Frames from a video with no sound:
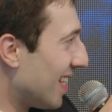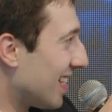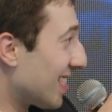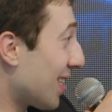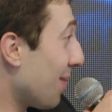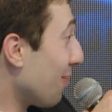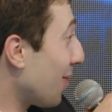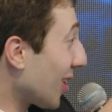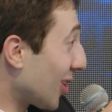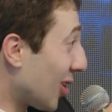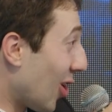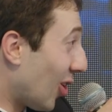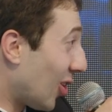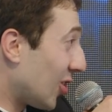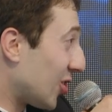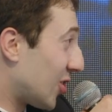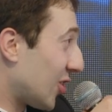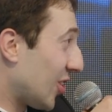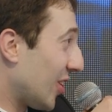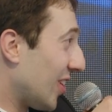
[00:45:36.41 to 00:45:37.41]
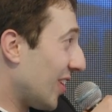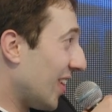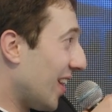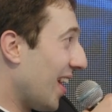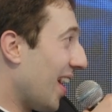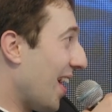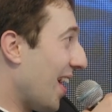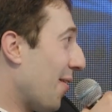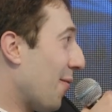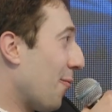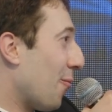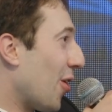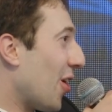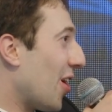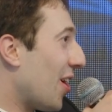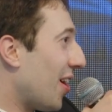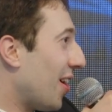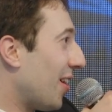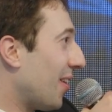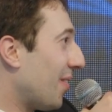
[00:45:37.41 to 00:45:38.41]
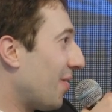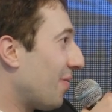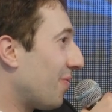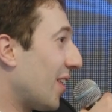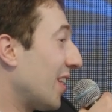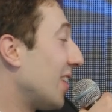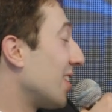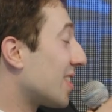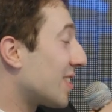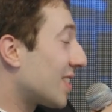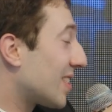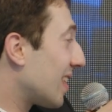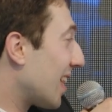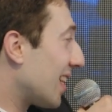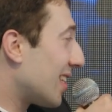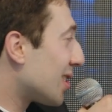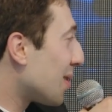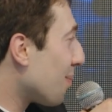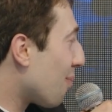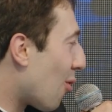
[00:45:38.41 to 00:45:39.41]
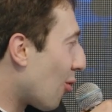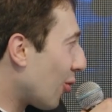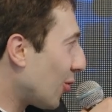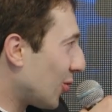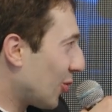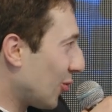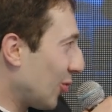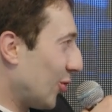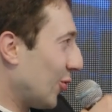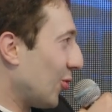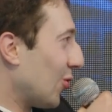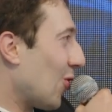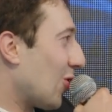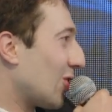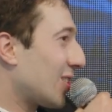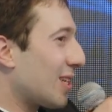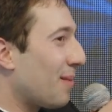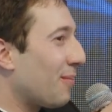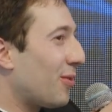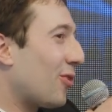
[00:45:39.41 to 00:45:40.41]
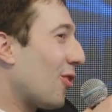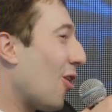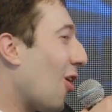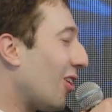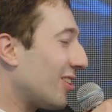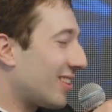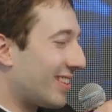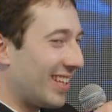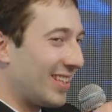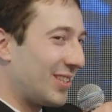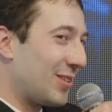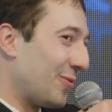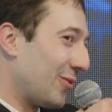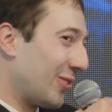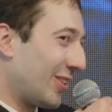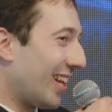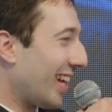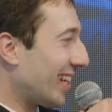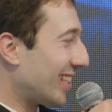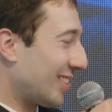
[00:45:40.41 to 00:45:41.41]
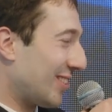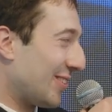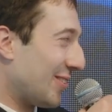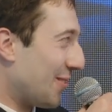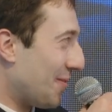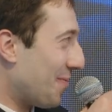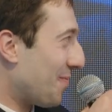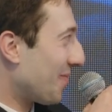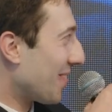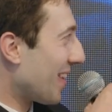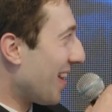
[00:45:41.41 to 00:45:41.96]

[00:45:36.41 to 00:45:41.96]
some technology where that is, that is important to you or some thought that you would like to